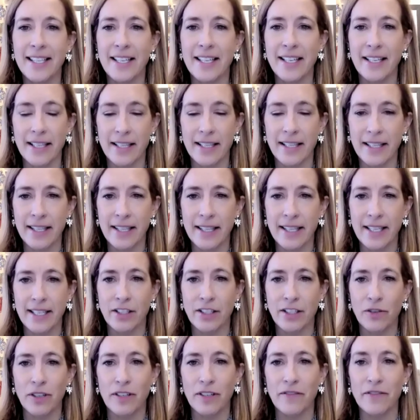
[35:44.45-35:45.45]
the
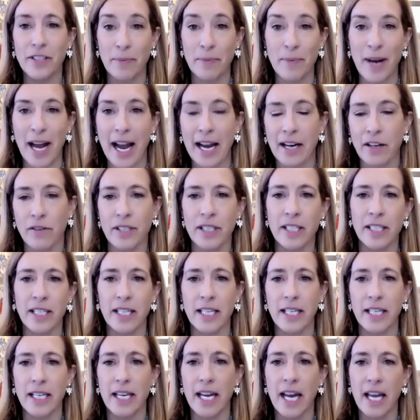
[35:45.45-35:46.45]
sort of
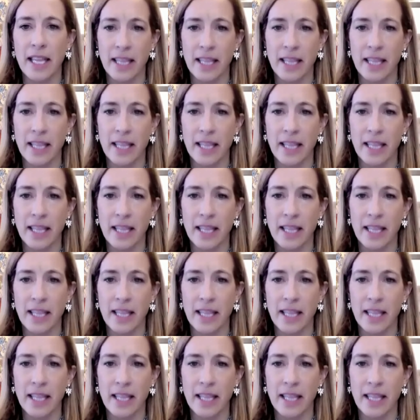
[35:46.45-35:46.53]
democracy